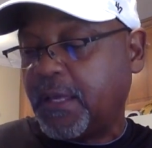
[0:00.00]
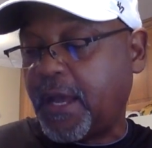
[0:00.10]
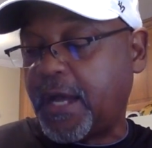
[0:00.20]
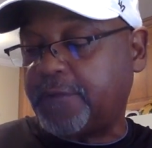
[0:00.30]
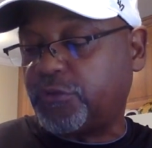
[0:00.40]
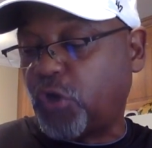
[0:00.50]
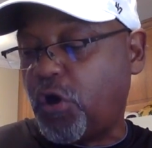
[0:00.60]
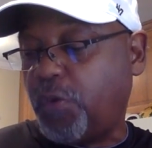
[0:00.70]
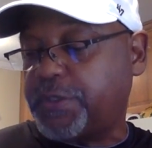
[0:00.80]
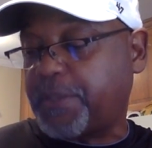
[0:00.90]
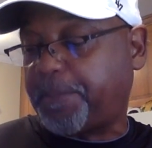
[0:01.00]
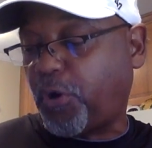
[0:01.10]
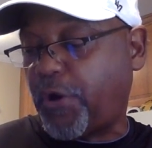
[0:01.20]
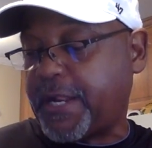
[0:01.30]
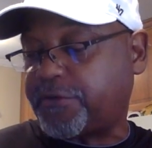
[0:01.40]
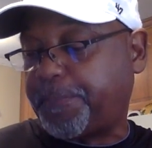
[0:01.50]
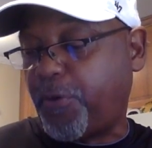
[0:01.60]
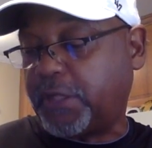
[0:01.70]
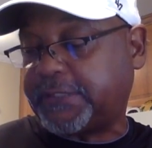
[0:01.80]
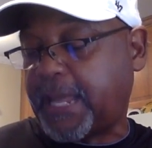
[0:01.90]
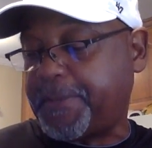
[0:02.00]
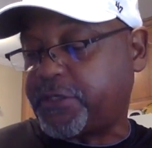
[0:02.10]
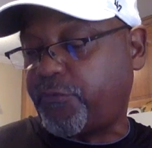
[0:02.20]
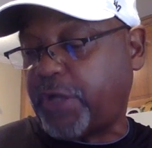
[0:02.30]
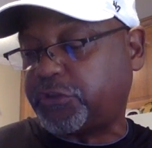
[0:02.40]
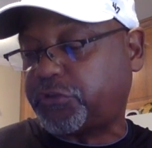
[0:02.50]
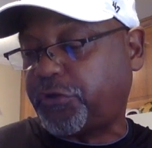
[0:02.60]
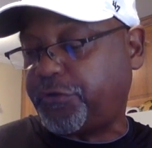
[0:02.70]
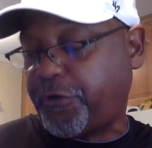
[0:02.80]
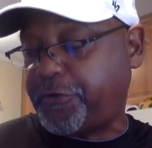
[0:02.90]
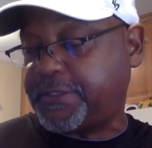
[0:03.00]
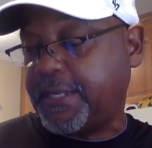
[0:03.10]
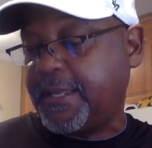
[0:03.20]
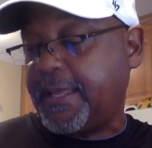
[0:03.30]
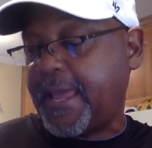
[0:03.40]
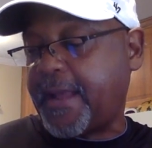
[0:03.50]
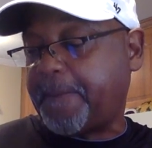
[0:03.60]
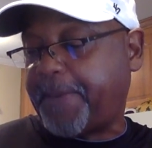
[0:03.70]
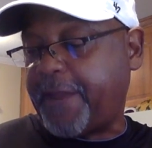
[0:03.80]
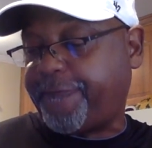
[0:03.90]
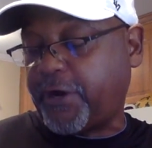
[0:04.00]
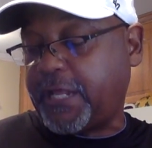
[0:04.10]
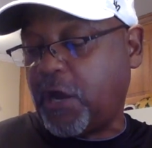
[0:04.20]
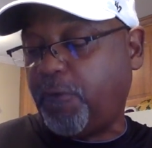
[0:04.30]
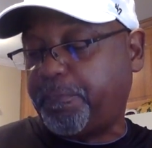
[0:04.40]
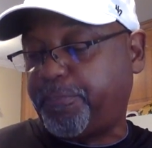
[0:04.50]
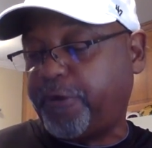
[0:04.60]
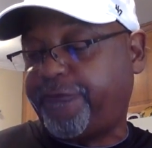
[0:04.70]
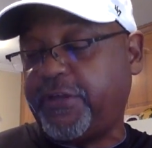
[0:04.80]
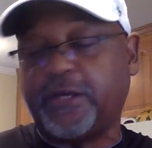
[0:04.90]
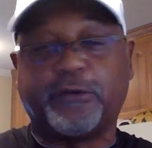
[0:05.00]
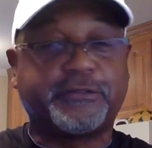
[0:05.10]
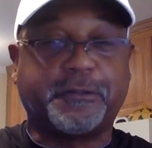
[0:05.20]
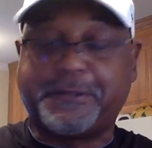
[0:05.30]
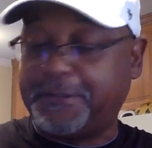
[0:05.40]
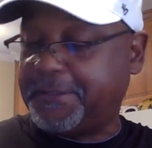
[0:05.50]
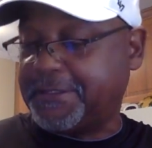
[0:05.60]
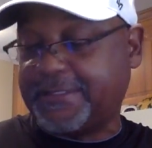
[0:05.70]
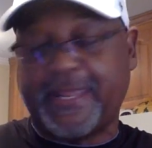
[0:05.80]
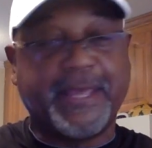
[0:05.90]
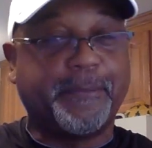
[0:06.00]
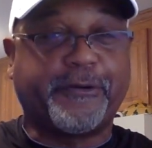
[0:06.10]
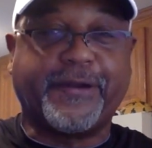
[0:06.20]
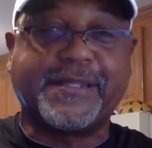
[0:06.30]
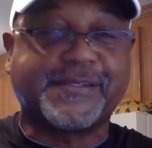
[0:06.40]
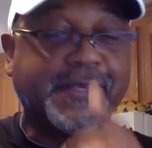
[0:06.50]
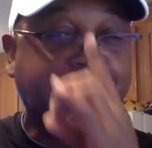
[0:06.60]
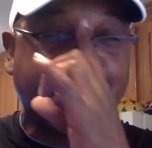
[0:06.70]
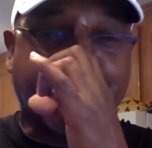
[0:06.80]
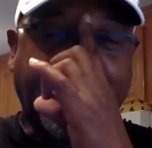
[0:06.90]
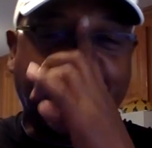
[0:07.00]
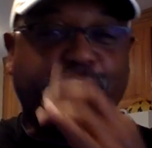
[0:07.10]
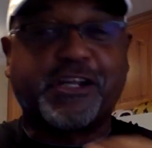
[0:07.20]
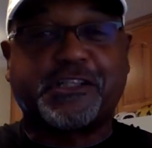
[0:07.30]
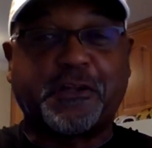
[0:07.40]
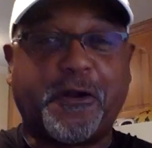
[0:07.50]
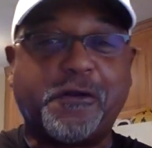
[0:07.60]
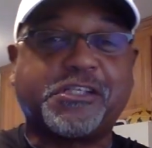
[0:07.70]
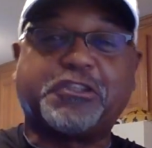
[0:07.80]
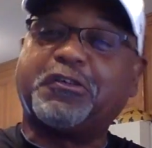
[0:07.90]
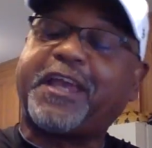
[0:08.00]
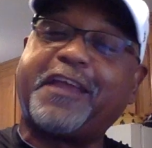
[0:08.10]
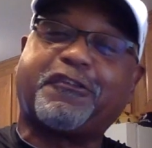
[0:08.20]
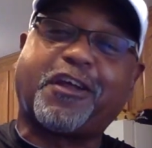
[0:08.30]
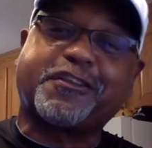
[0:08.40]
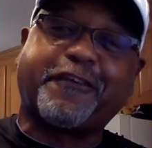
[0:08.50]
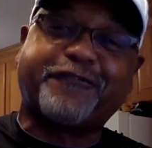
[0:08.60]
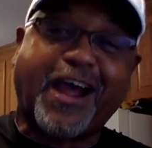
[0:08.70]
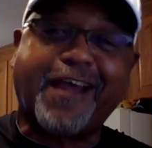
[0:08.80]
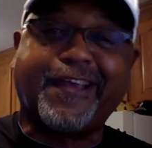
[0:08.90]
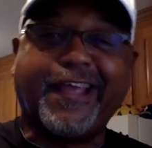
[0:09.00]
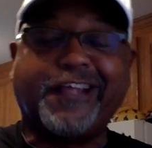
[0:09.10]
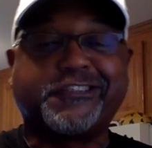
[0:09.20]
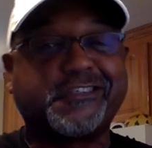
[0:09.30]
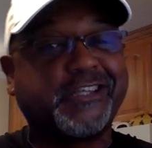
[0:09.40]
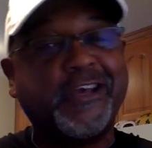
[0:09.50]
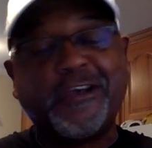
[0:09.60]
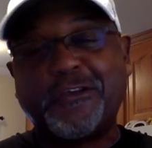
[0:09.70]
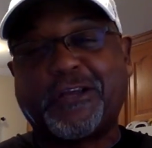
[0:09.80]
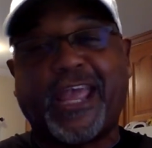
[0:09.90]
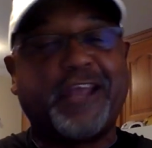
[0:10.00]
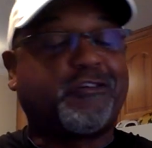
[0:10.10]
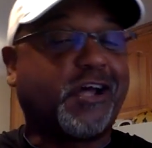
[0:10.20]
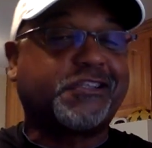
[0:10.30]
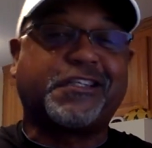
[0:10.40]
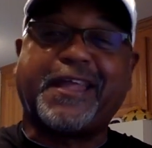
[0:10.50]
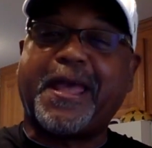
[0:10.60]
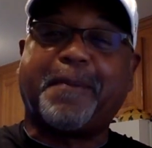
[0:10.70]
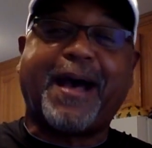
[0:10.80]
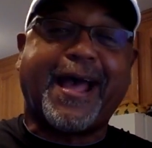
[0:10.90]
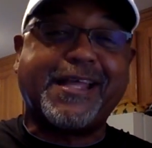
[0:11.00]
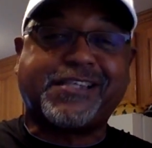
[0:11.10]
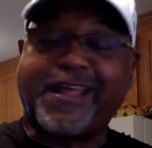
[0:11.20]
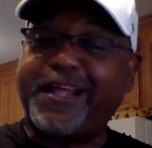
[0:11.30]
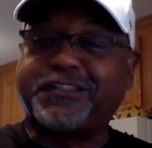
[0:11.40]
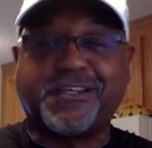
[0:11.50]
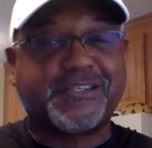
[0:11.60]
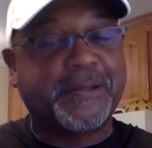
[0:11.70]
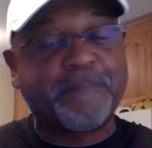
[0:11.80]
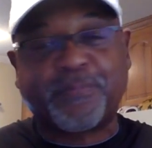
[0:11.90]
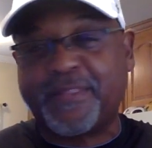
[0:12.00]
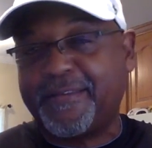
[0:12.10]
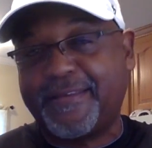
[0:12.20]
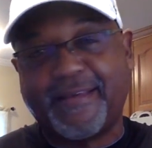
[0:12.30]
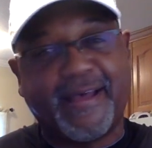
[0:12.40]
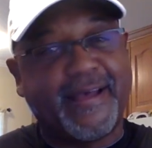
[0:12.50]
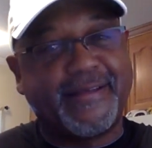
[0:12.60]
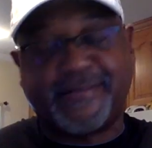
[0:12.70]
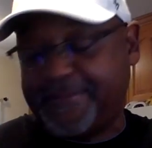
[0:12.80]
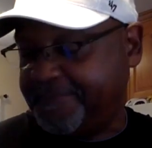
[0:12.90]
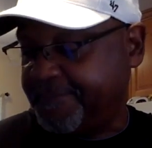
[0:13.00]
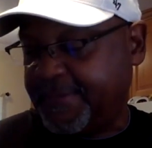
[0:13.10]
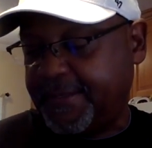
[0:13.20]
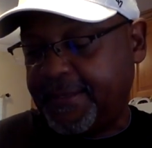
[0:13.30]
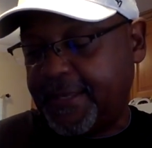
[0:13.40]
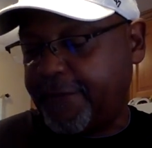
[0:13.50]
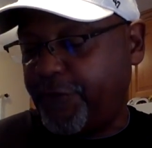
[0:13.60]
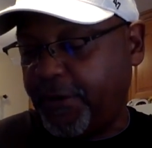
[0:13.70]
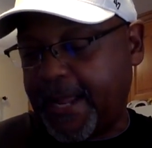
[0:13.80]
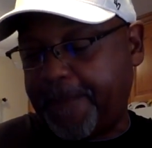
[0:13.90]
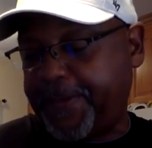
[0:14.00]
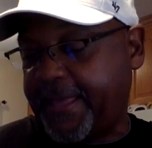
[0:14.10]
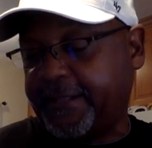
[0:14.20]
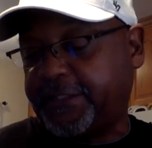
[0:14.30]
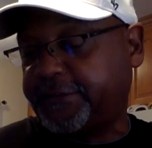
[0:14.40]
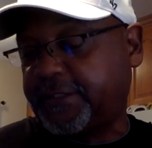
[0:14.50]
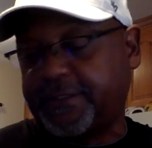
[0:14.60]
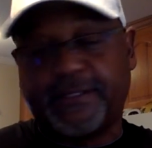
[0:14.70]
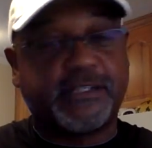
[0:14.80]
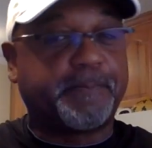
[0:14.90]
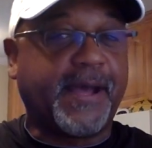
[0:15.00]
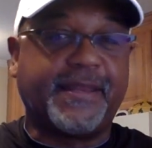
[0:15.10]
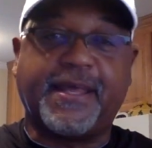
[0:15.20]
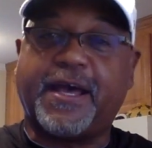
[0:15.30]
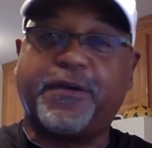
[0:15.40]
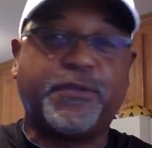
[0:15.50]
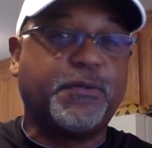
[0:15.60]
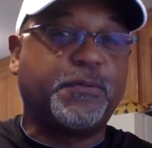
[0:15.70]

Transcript: Dahl was employed as a part-time as a registered nurse at a Bayfront Health Brookville. So goodness damn gracious. You can't trust the nurses, you can't trust the fire agents, you can't trust the damn ICE agents. Guys, if you're not paying attention to this by now,